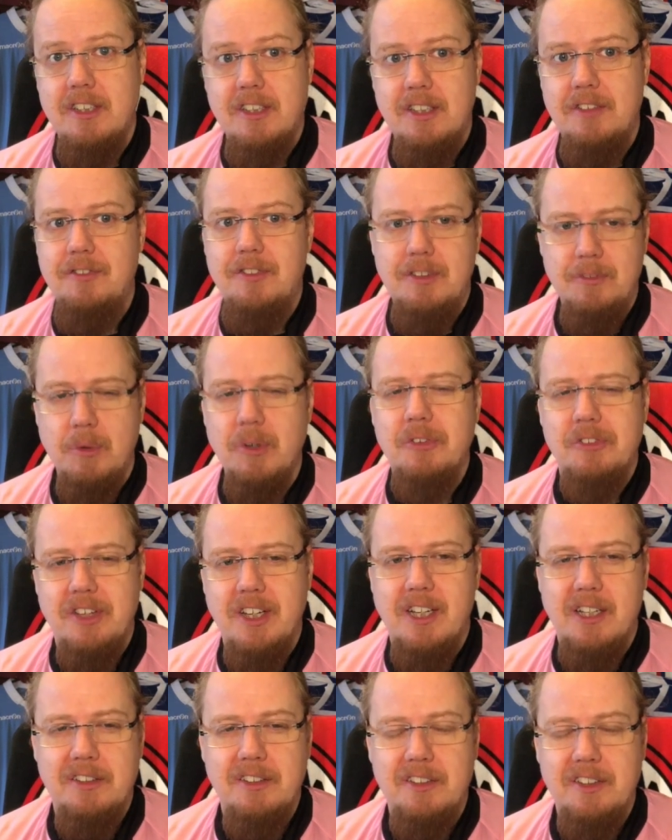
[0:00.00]
If he one
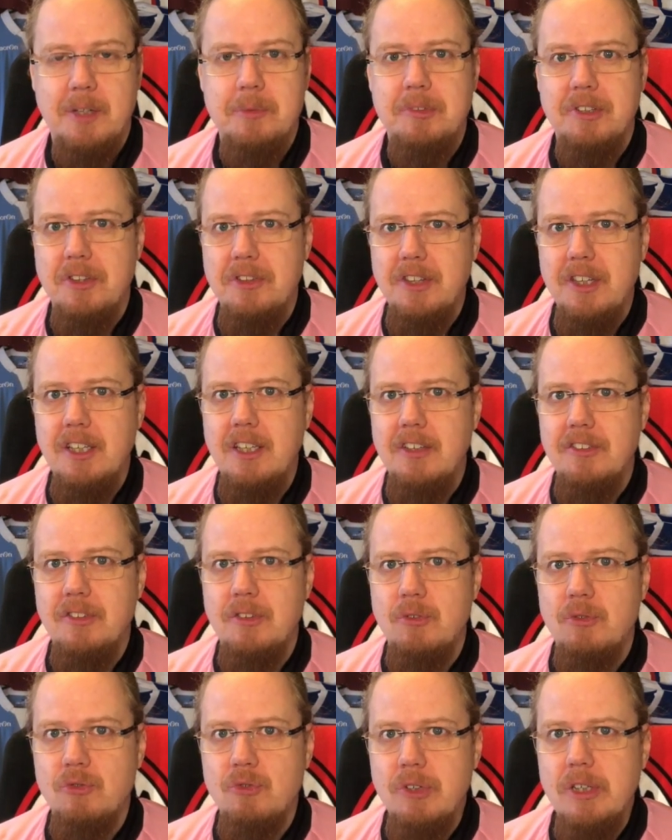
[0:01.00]
times, I think he has a
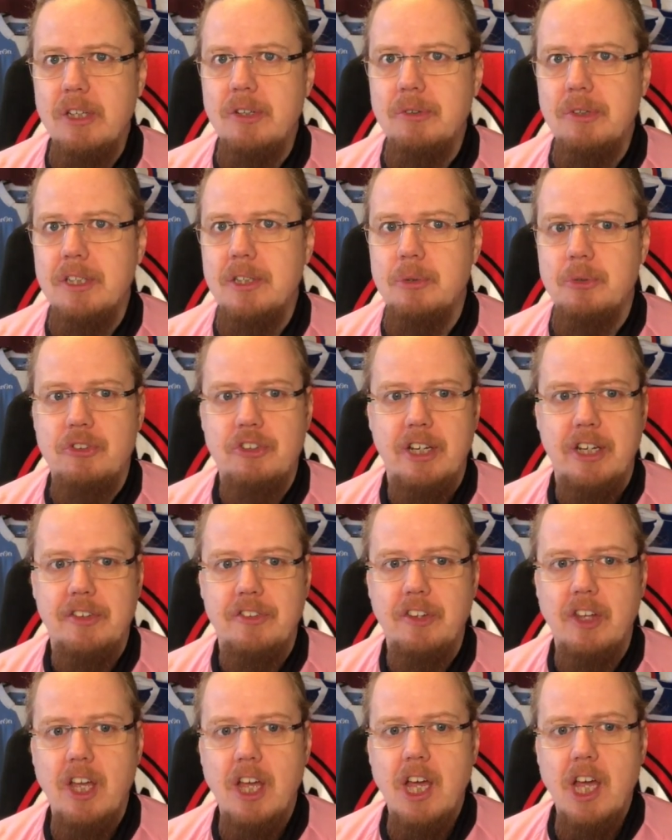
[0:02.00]
really, really good chance